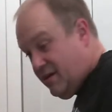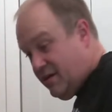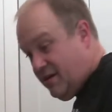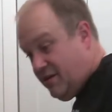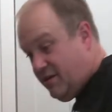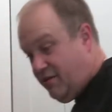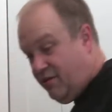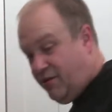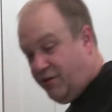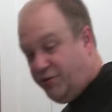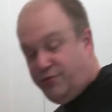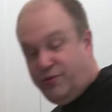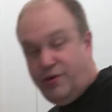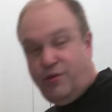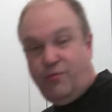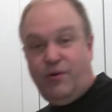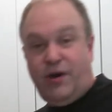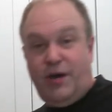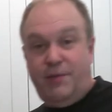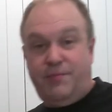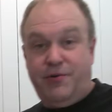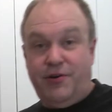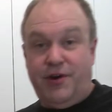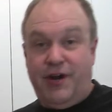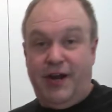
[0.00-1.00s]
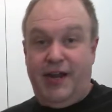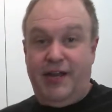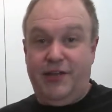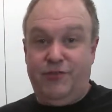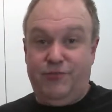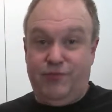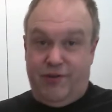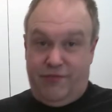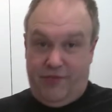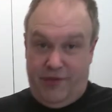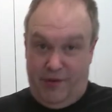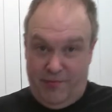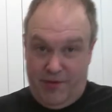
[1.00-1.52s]
you always want to wipe your hands
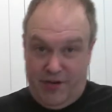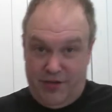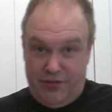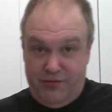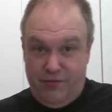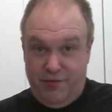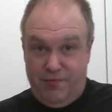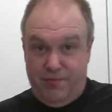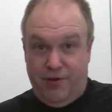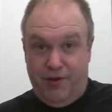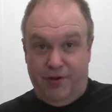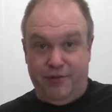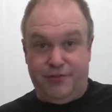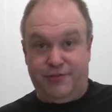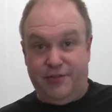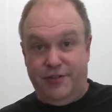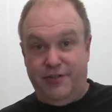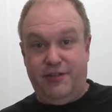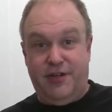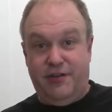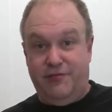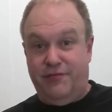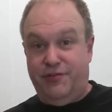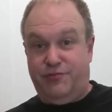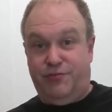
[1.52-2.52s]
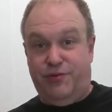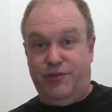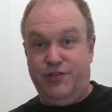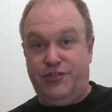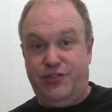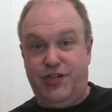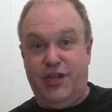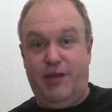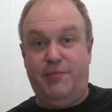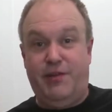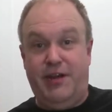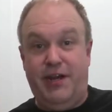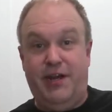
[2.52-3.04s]
whenever you're messing with poultry. None of us want
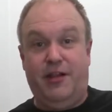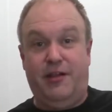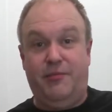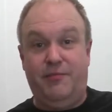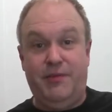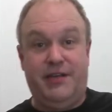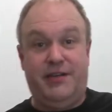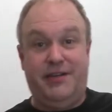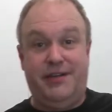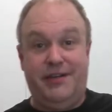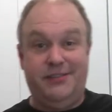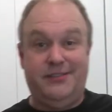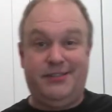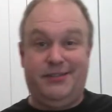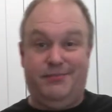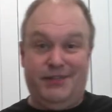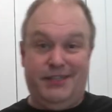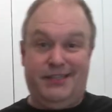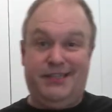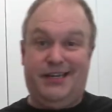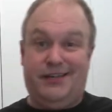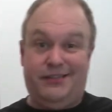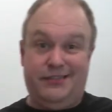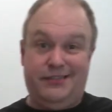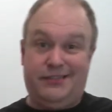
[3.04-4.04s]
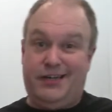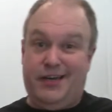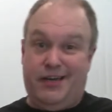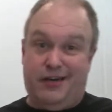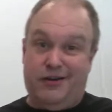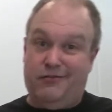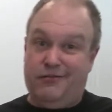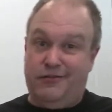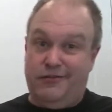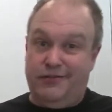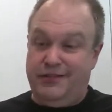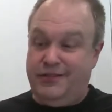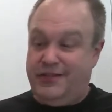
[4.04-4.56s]
salmonella because, I mean, now this kind
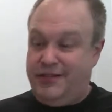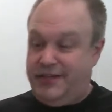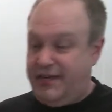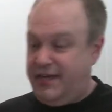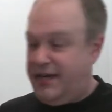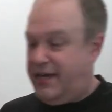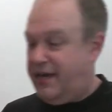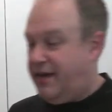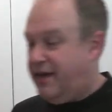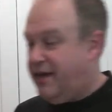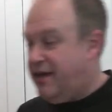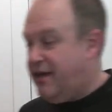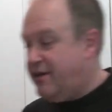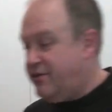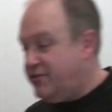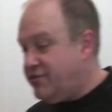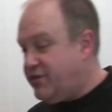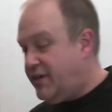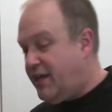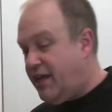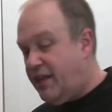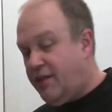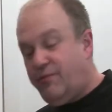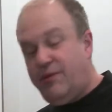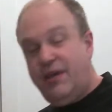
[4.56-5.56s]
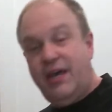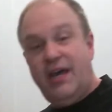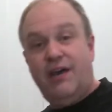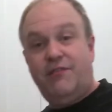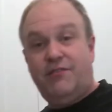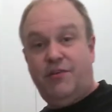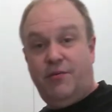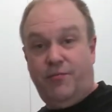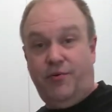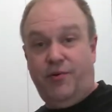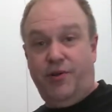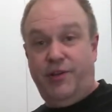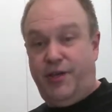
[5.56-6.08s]
of ruined the day. So now that we have
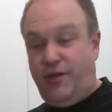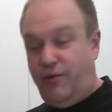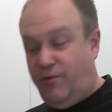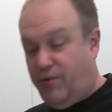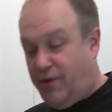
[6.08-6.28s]
our boiling